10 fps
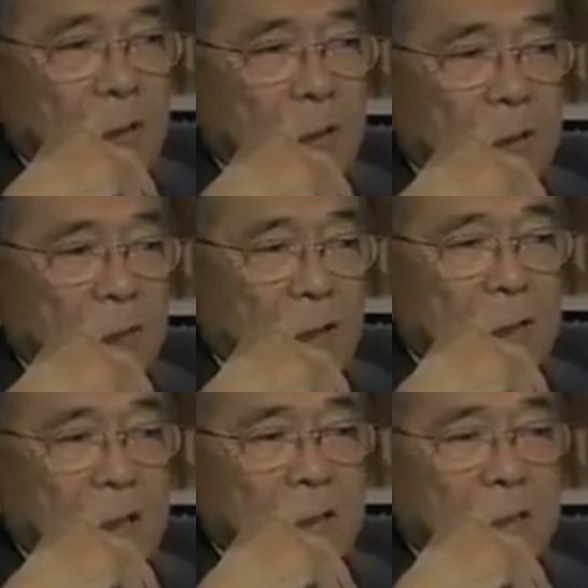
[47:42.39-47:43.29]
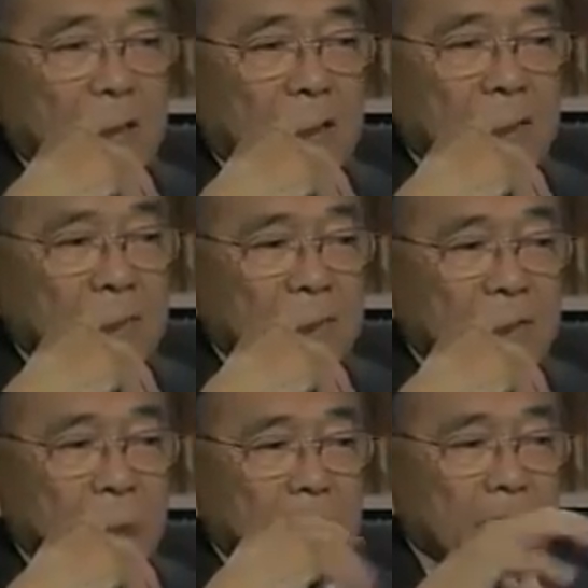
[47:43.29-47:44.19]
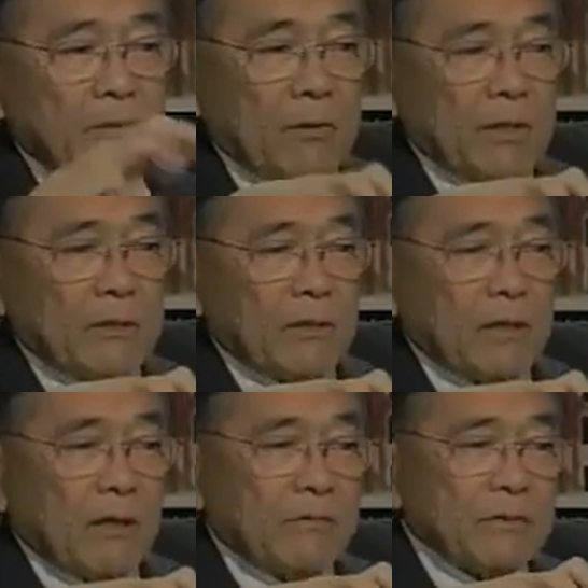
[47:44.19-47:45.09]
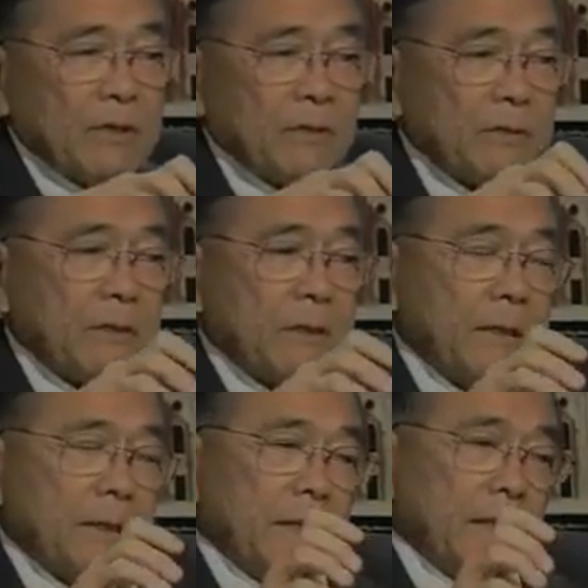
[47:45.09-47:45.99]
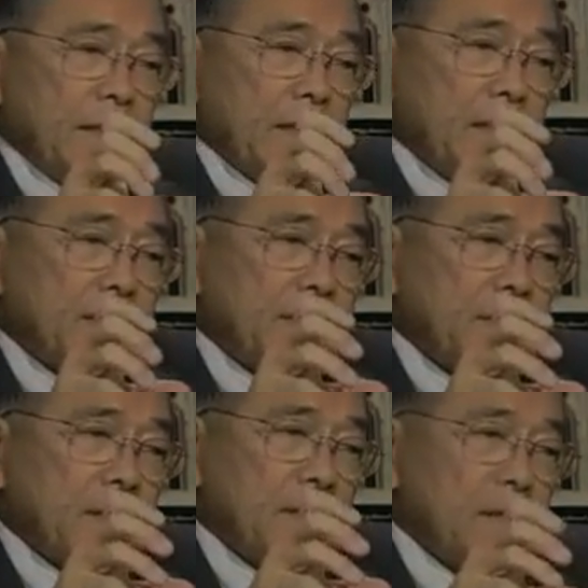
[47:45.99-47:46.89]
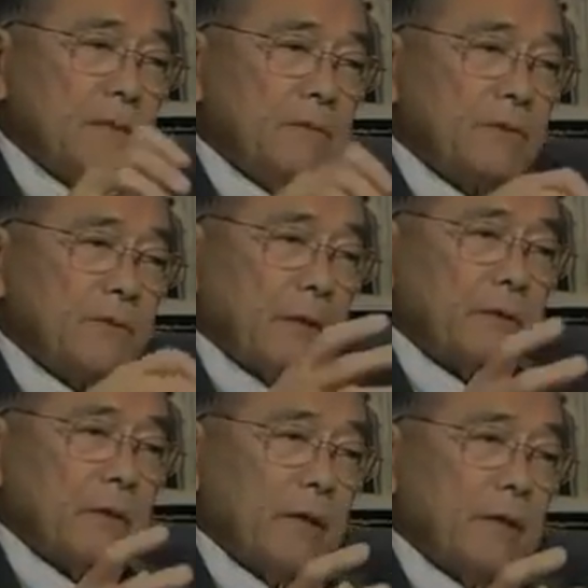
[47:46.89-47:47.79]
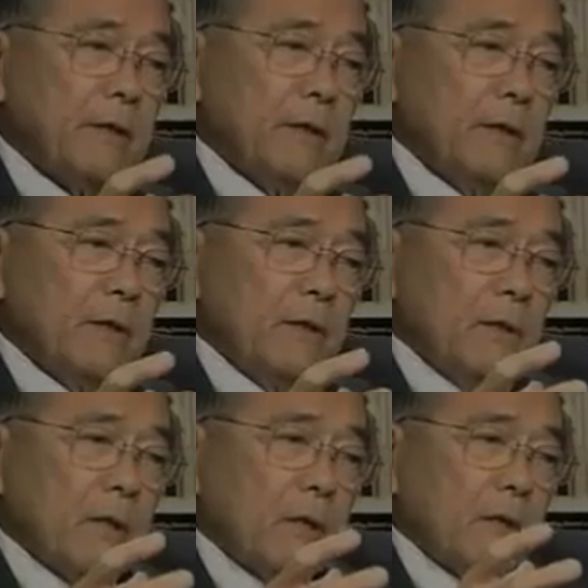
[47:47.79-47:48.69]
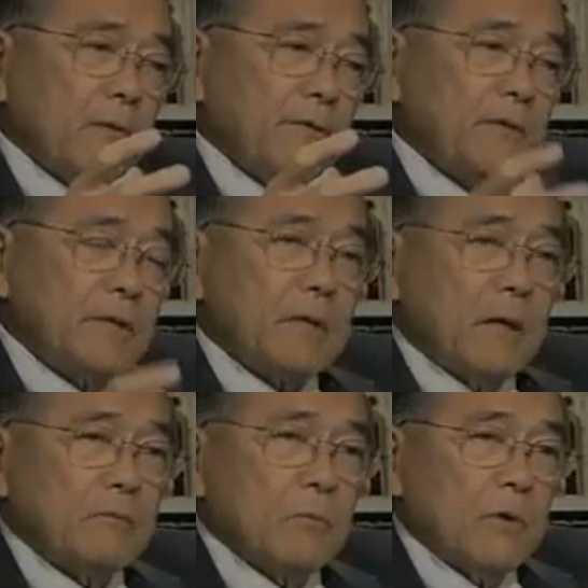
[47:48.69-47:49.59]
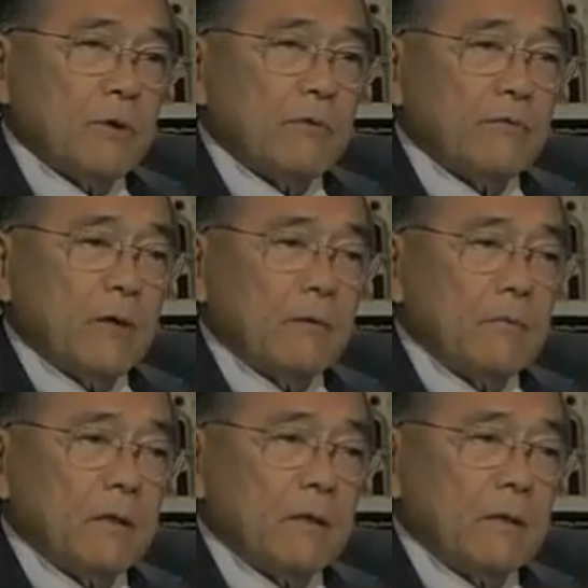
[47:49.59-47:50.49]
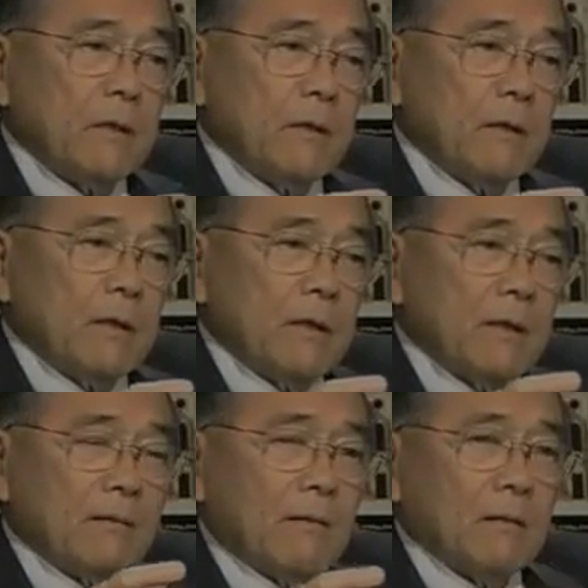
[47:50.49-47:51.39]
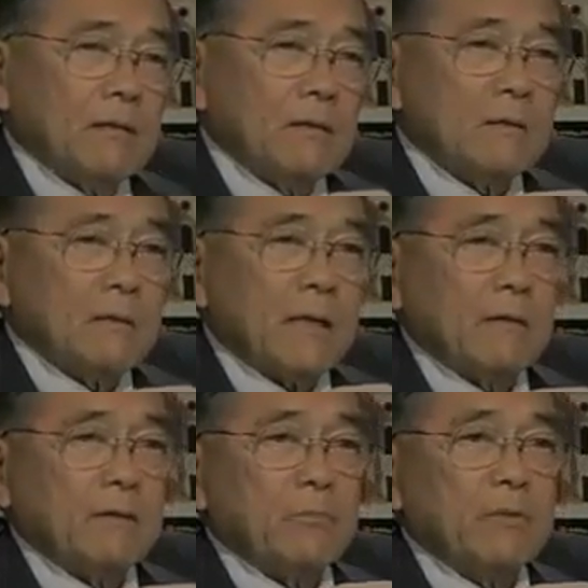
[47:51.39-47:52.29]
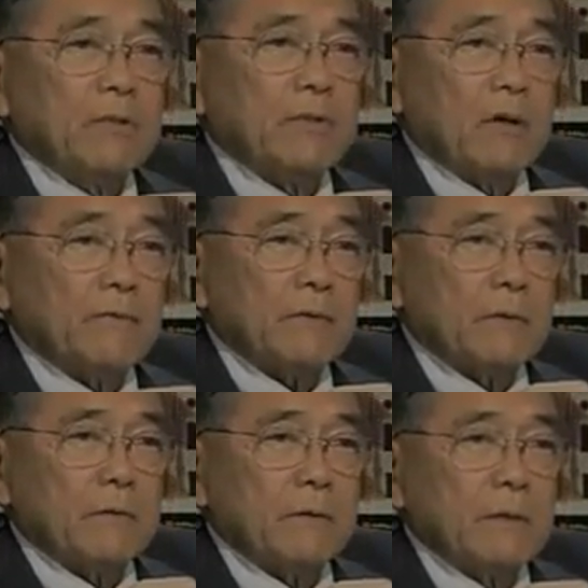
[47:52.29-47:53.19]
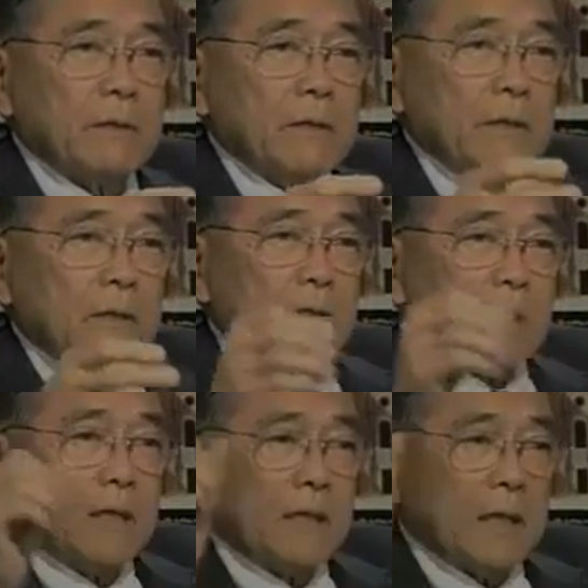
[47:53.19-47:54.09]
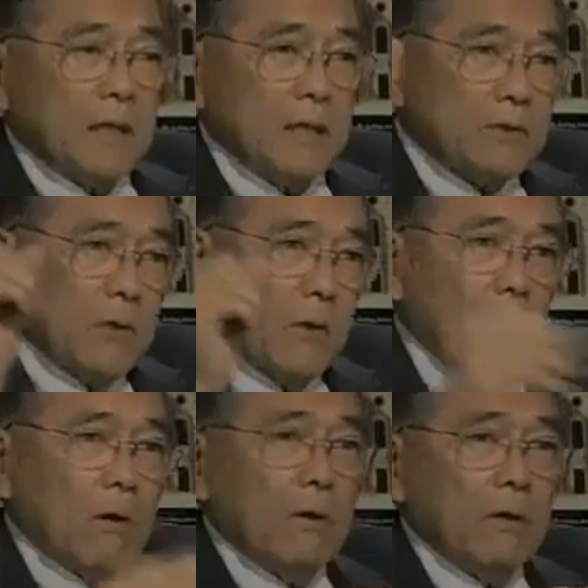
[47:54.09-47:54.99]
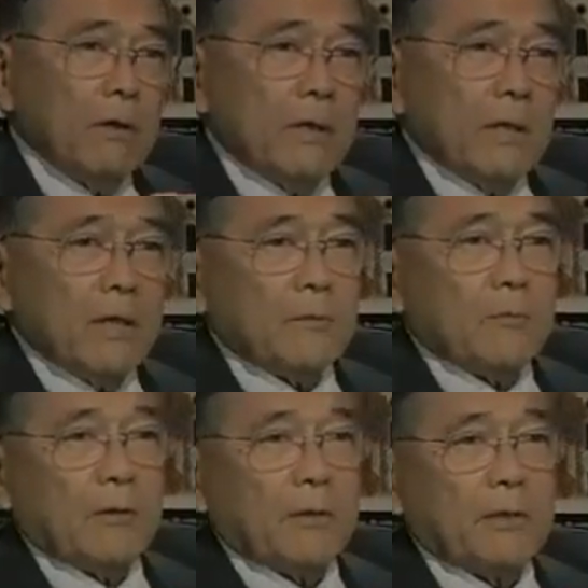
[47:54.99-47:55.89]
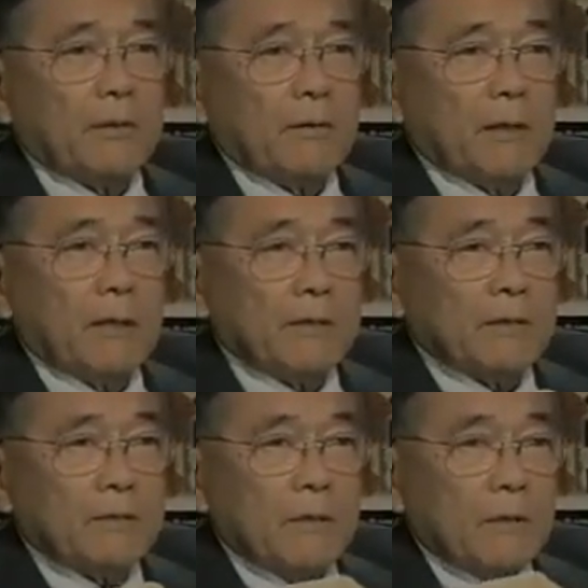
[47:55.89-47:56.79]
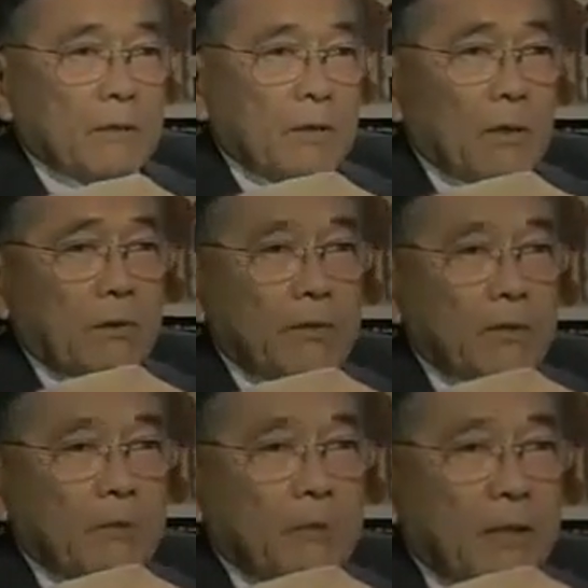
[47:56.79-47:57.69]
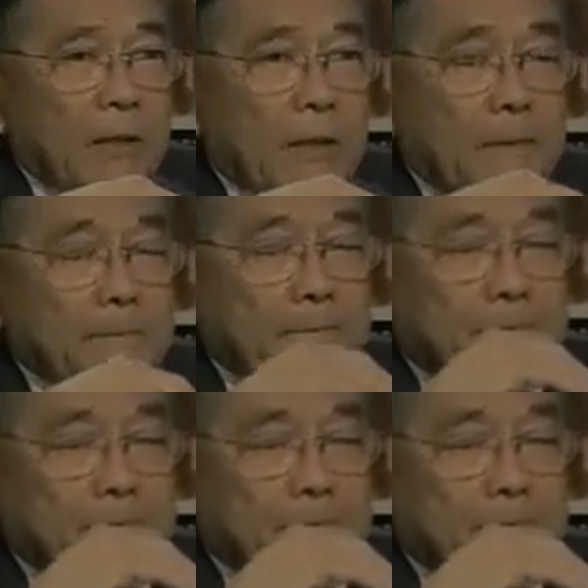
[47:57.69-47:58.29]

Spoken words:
And about that time, someone broke into the conversation and said, Mr. Secretary, we've just gotten word from an Arlington County police officer saying that he saw an American Airlines go into the Pentagon.